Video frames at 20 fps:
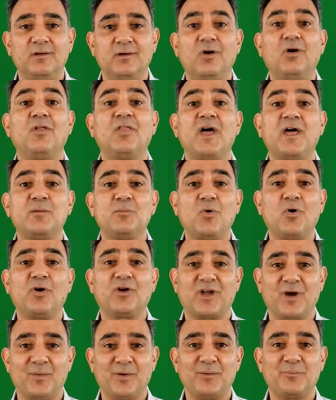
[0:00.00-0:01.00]
All that and more
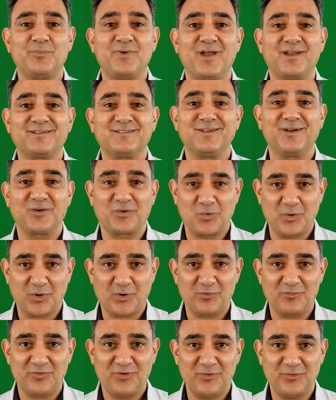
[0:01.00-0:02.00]
coming up next on Kwik
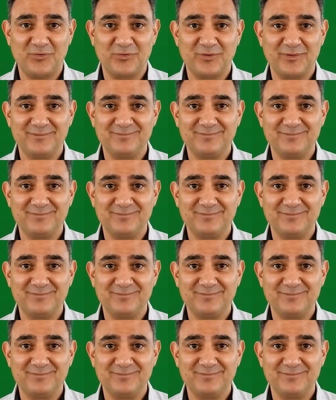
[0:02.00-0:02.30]
Reviews.